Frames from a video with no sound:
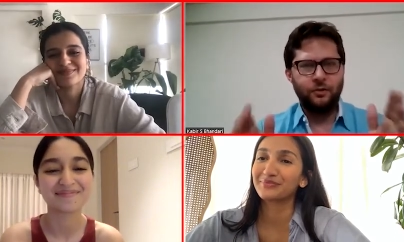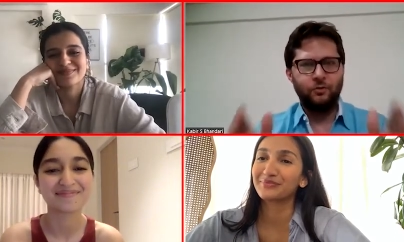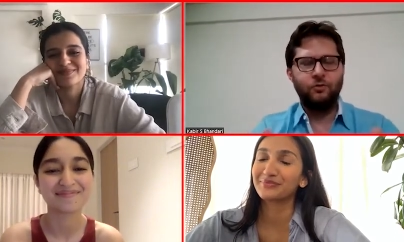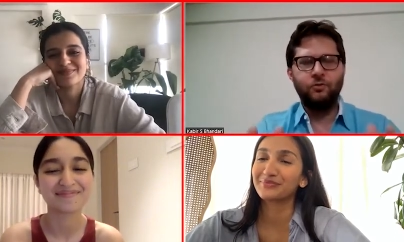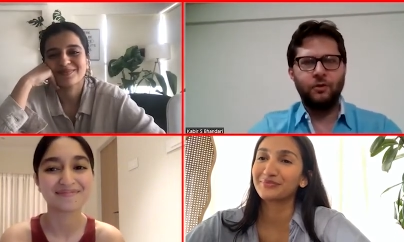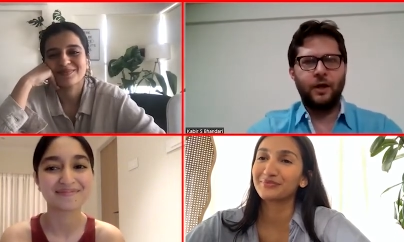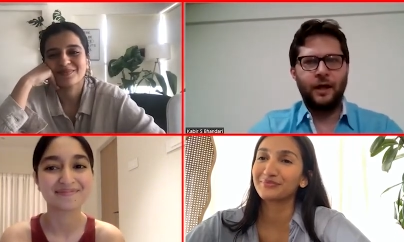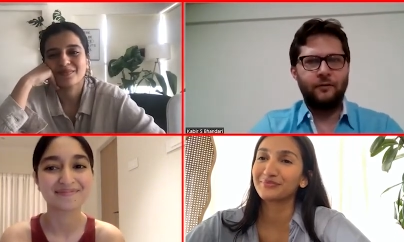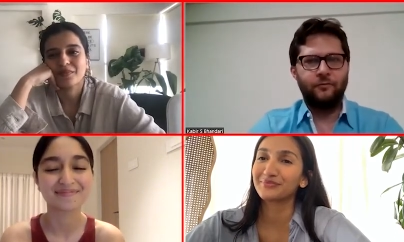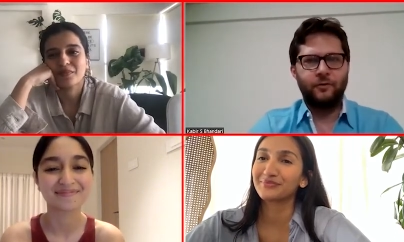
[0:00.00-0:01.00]
Speaker 1: you
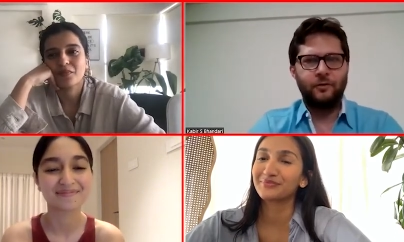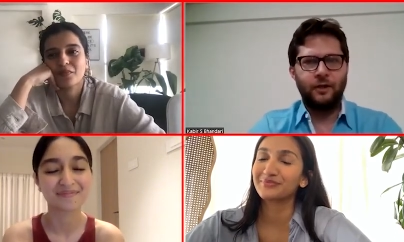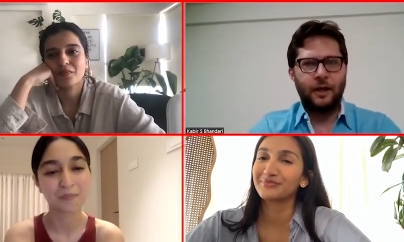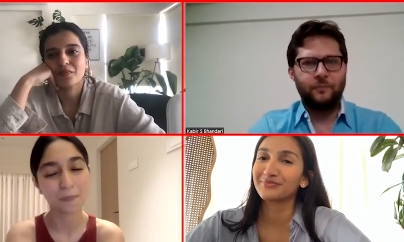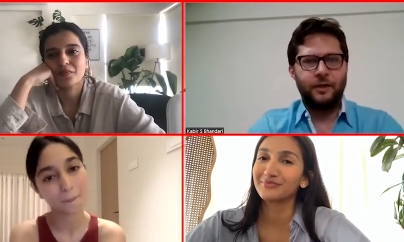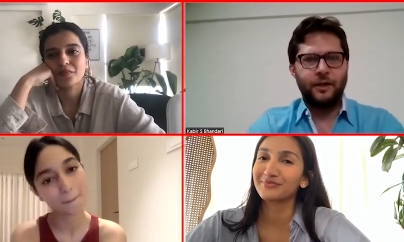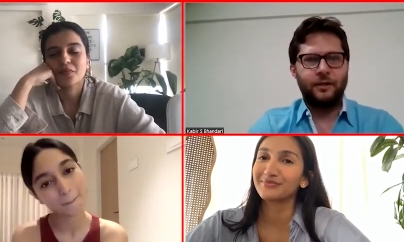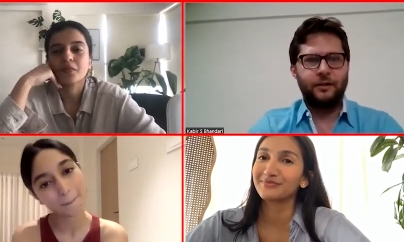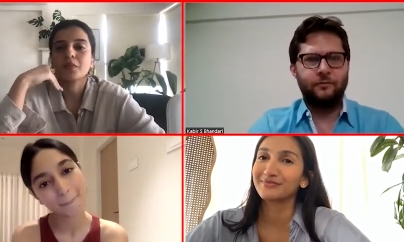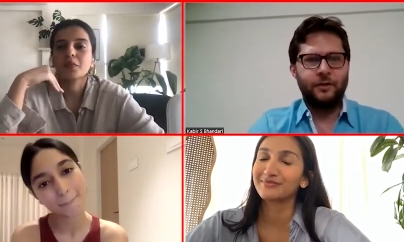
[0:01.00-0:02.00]
have
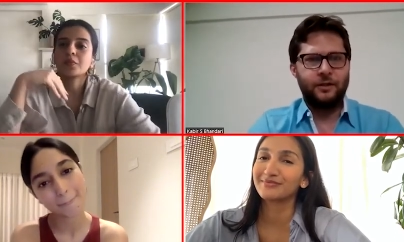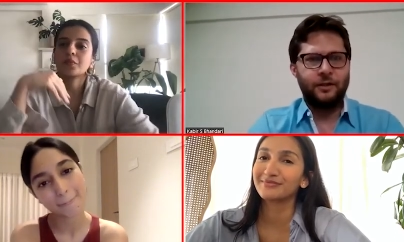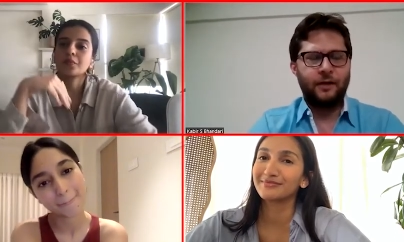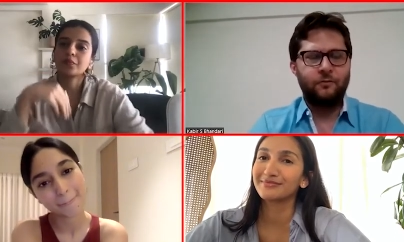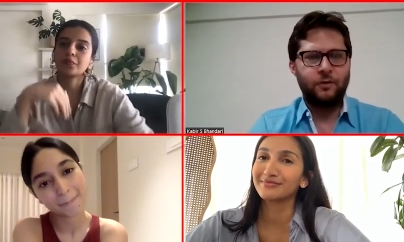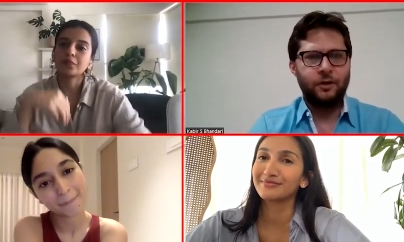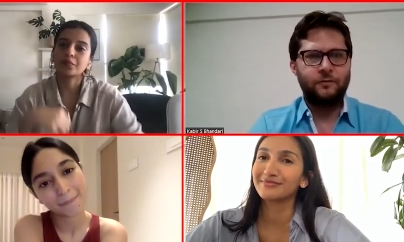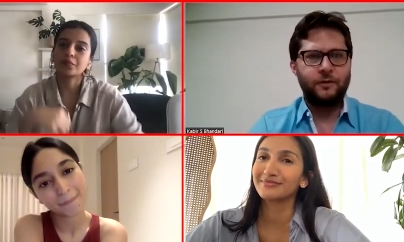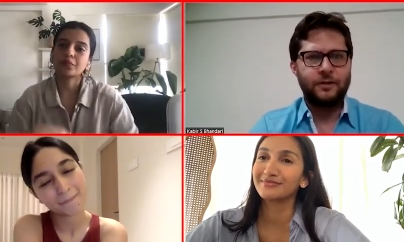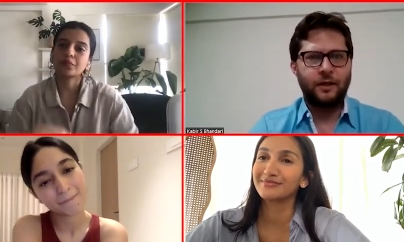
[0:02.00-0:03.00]
collaborated with and
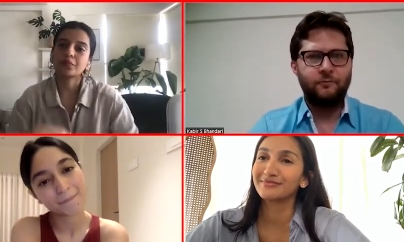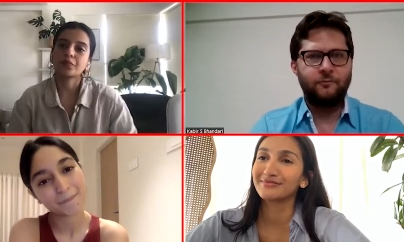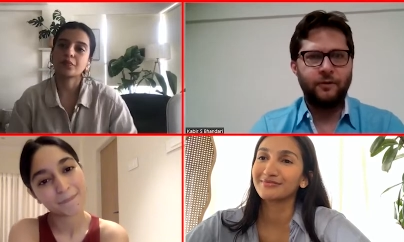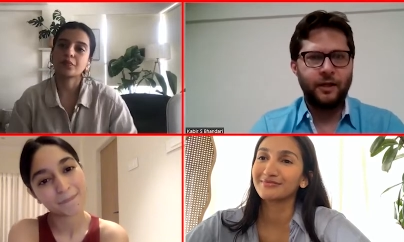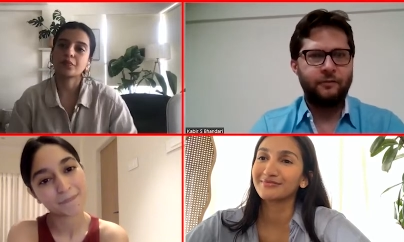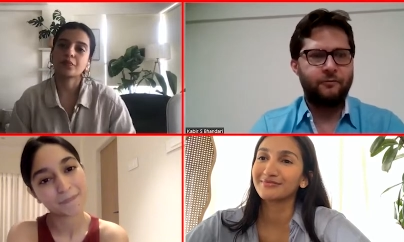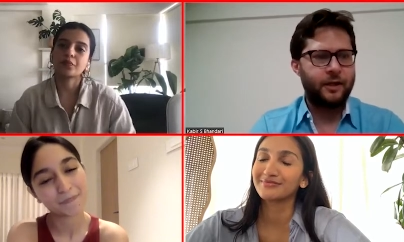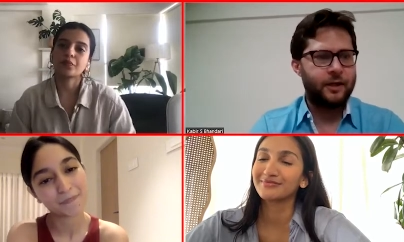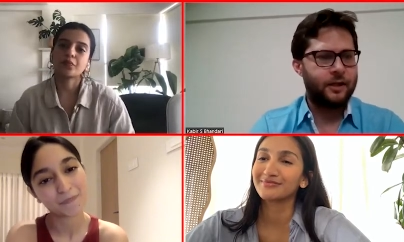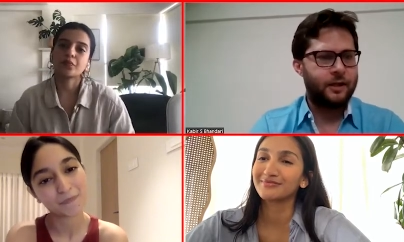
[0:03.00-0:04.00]
worked with some very,
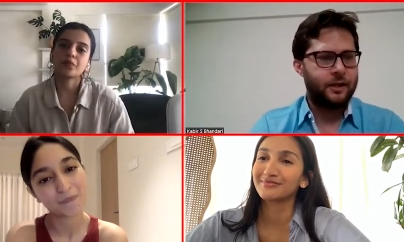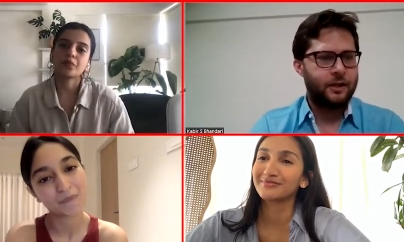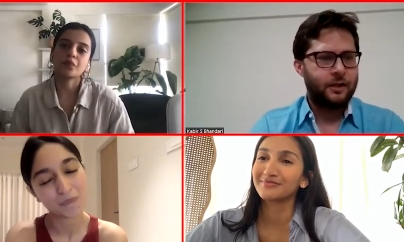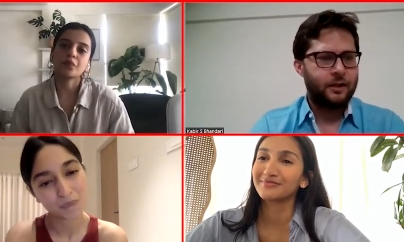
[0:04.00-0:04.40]
very